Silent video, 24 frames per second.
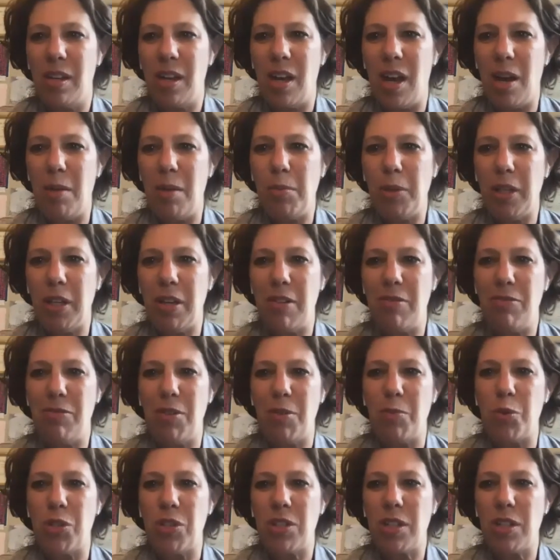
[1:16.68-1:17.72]
Emily from
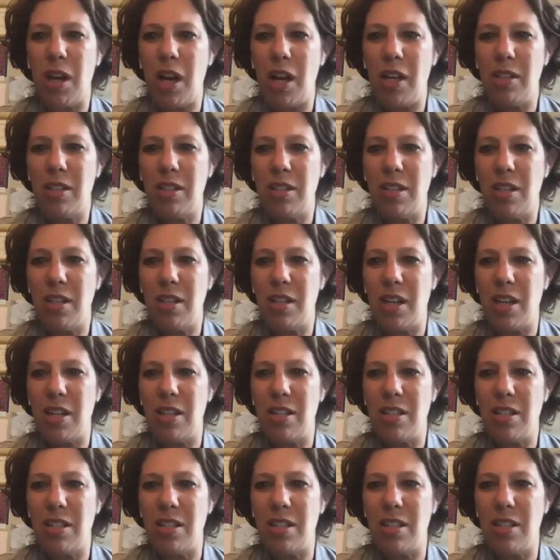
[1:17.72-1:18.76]
Wisconsin,
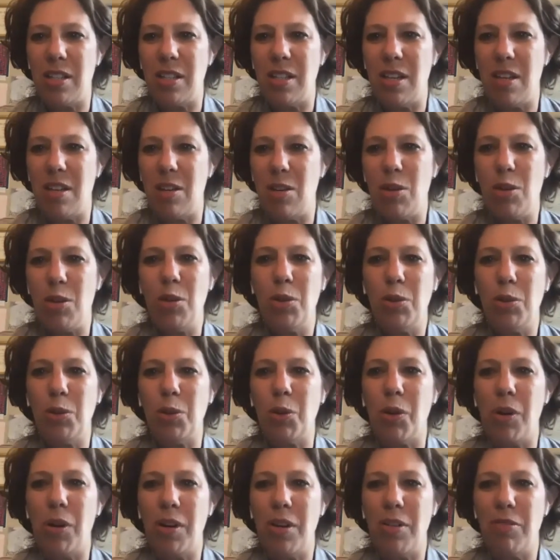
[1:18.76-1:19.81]
nice to see you.
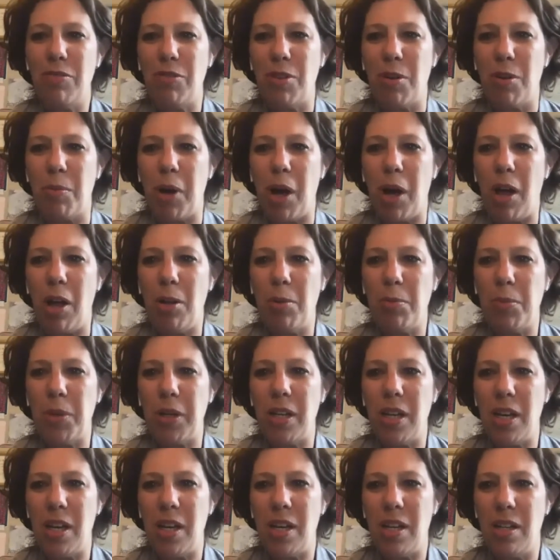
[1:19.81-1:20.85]
Lori from
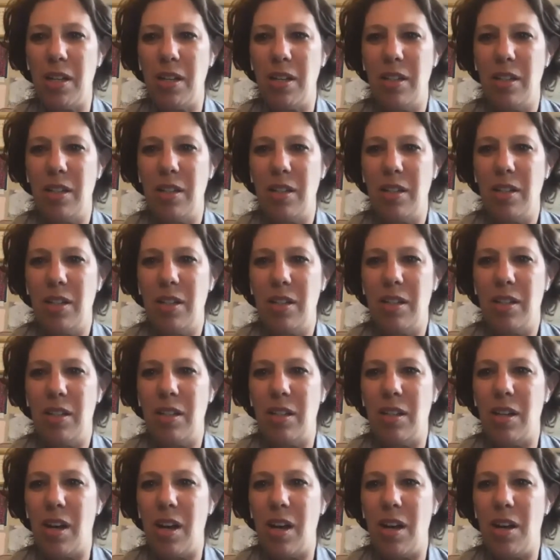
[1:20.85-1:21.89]
Albany.
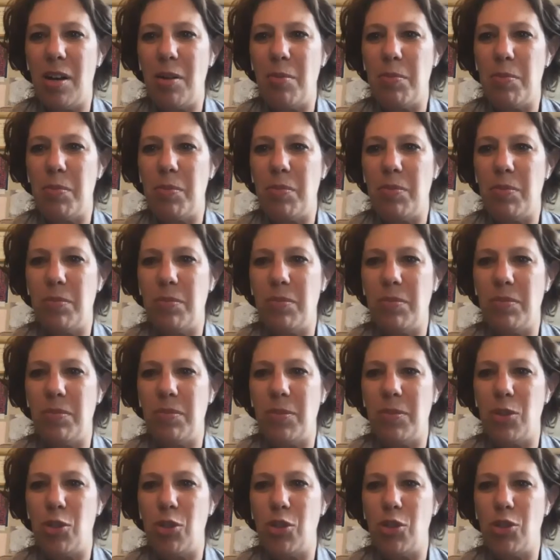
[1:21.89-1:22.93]
Um,
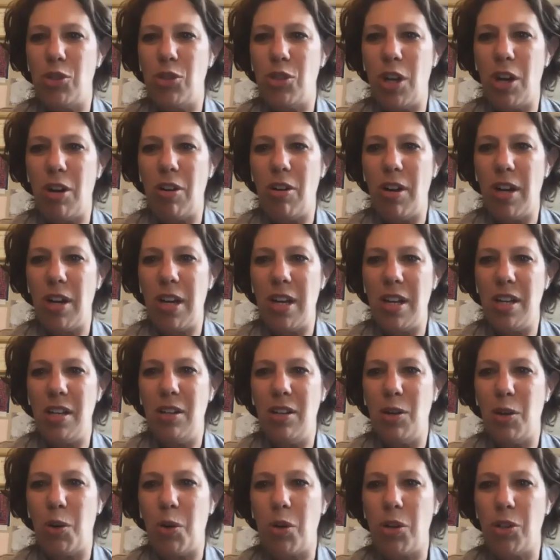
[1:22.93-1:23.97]
Sherry
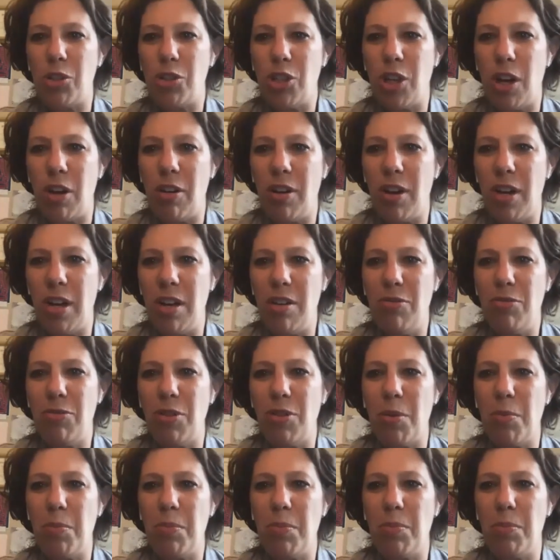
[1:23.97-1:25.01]
or Cherry
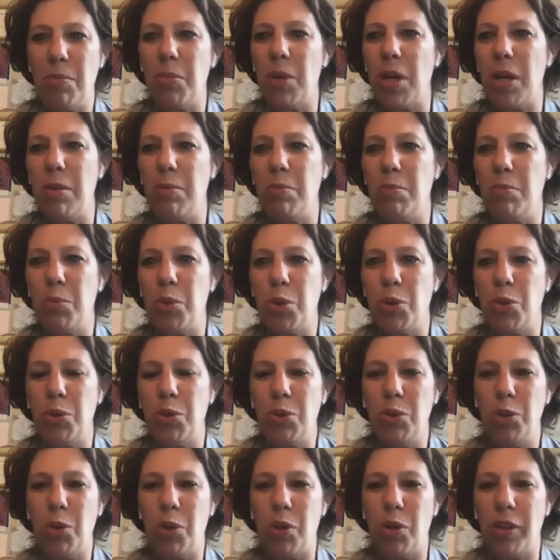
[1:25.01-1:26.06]
from in
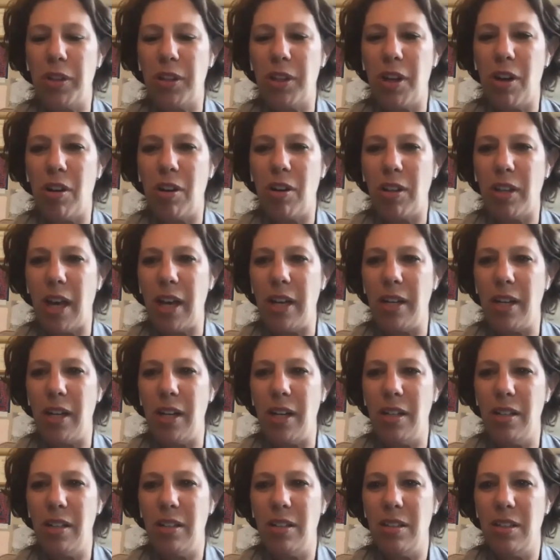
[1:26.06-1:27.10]
Boone, North
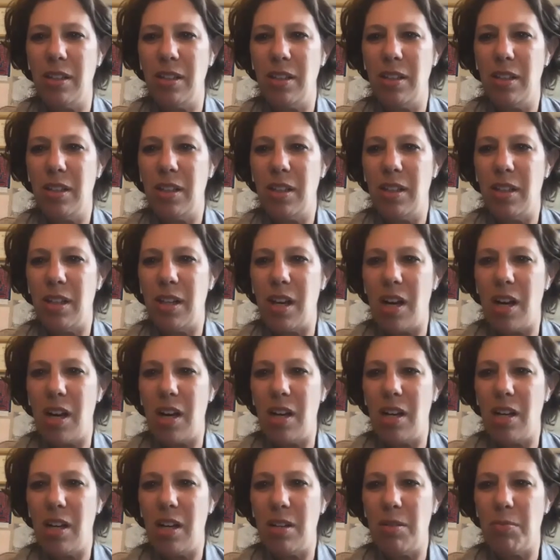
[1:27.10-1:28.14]
Carolina.
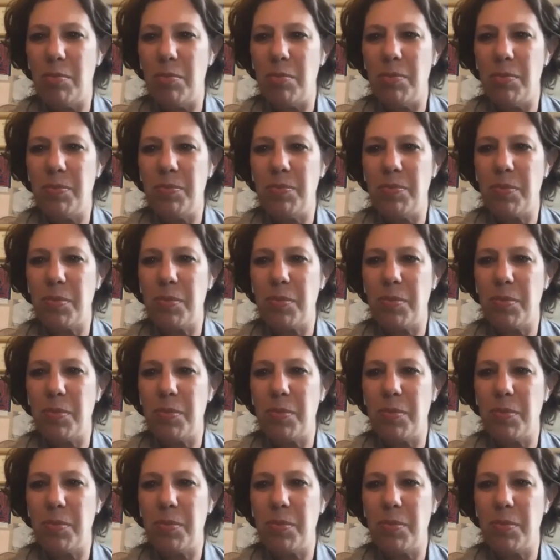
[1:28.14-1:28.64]
Um,